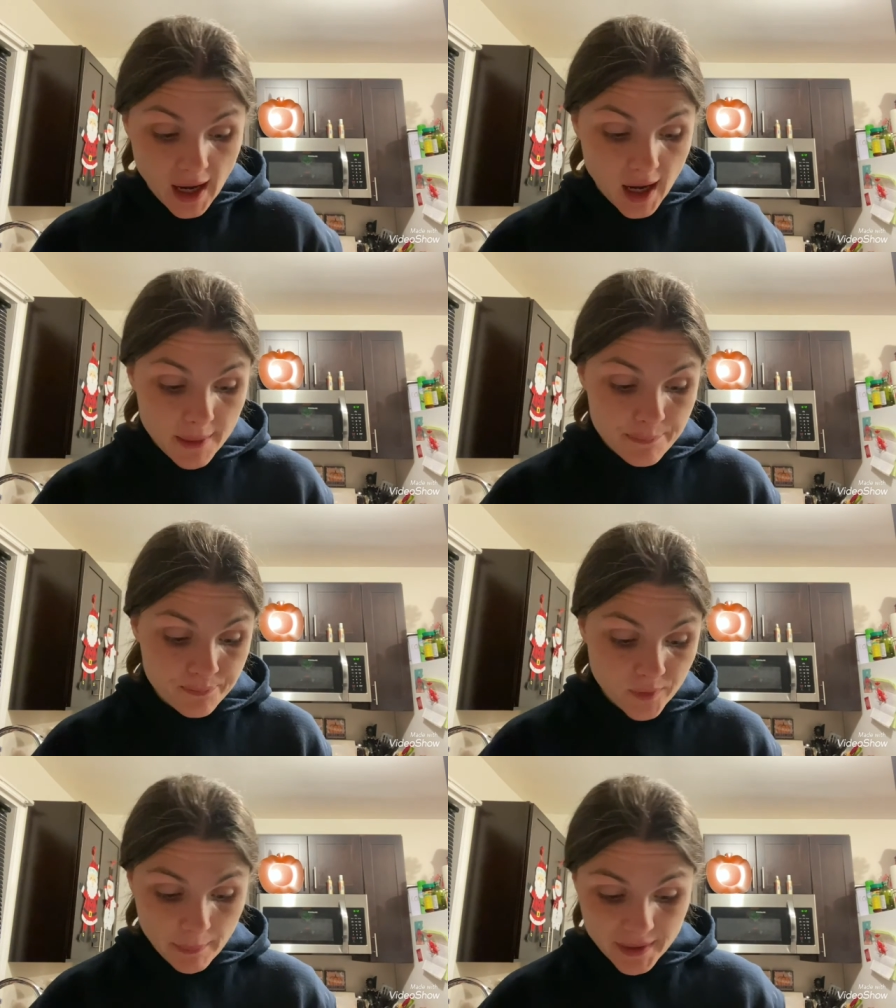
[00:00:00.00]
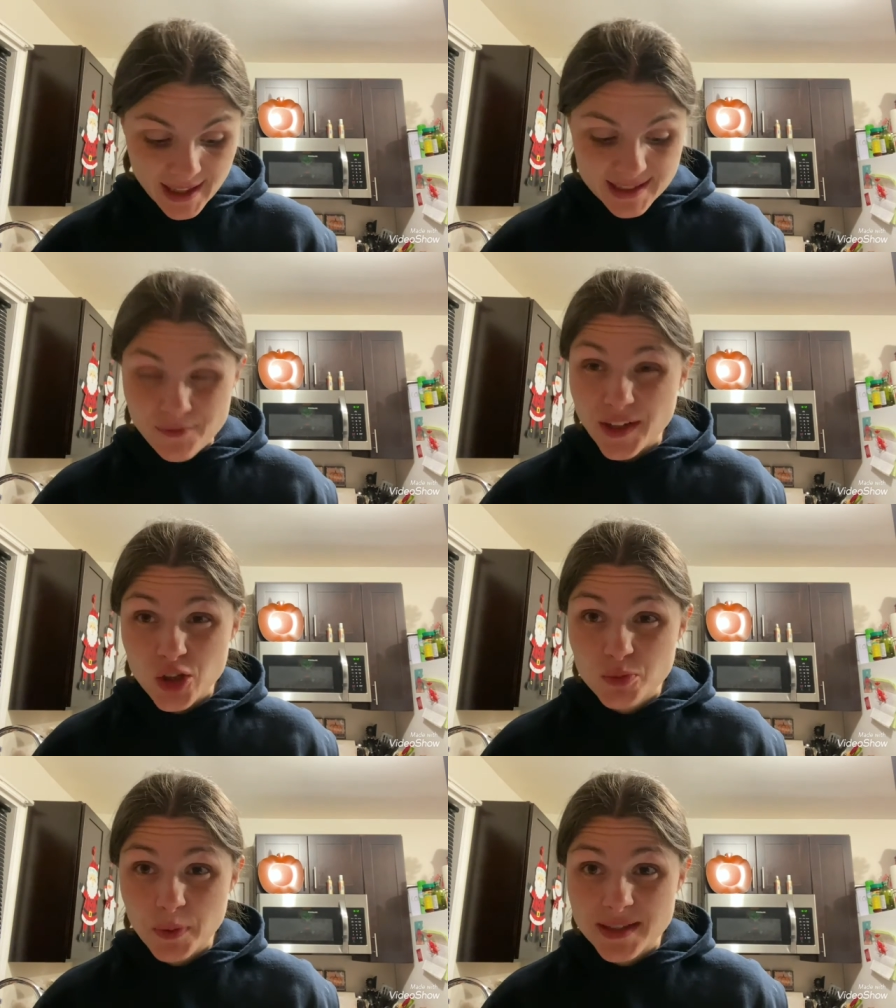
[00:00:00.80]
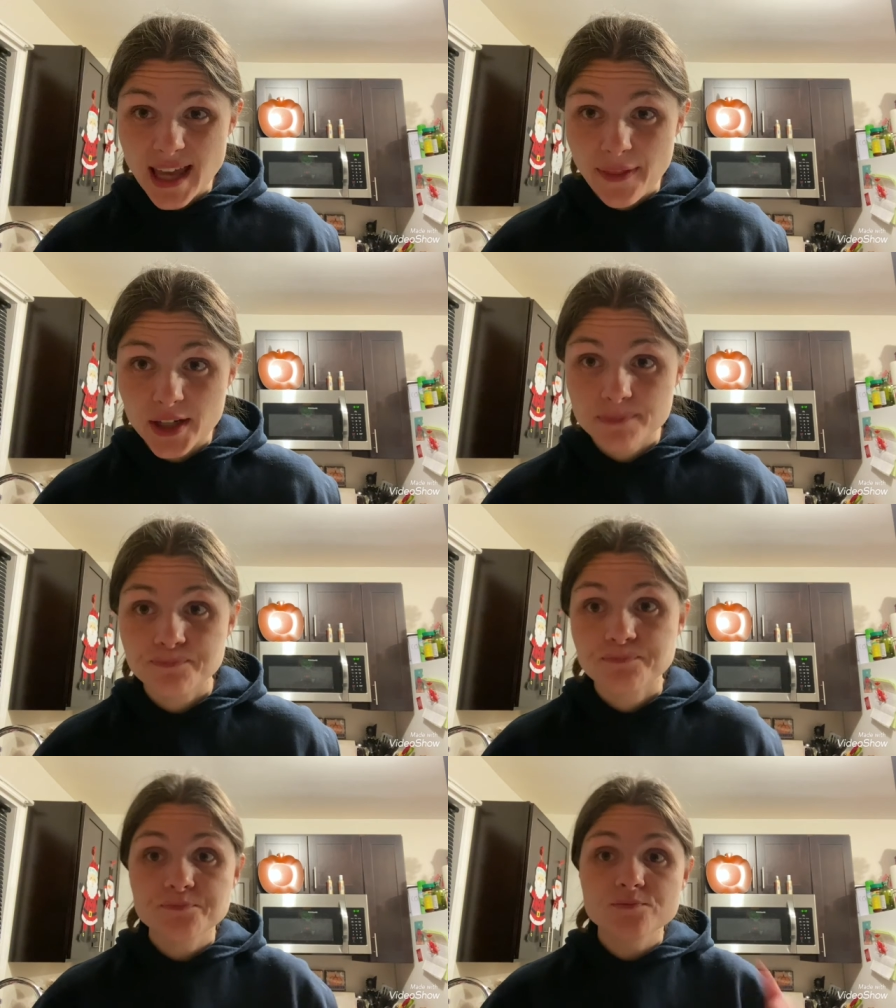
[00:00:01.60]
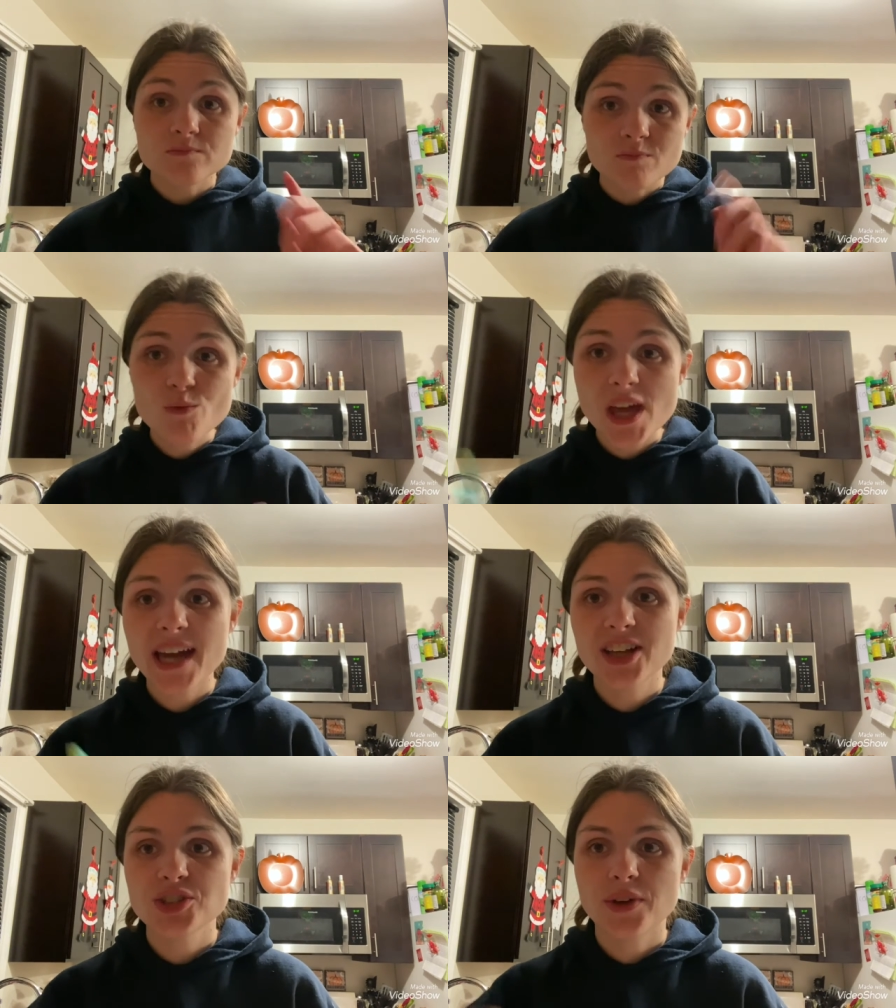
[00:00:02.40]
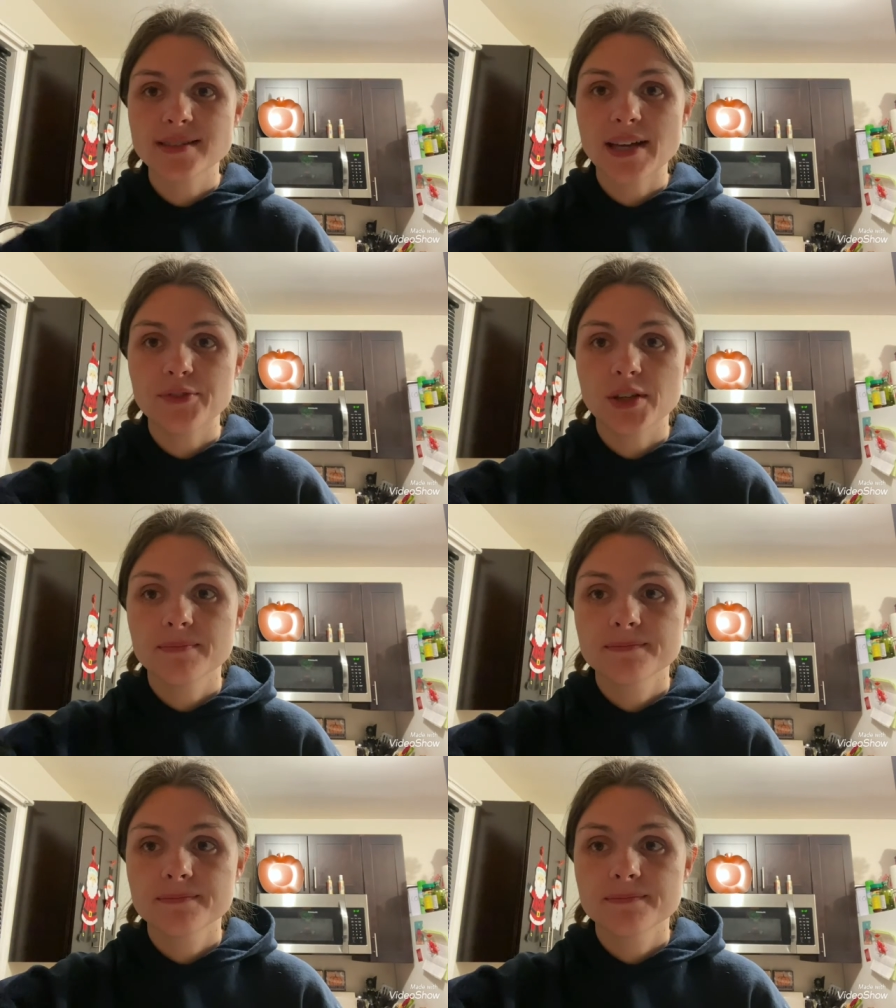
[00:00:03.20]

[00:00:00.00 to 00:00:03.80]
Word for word: Um, I'm going to get some videos put together. And I'll see you guys after.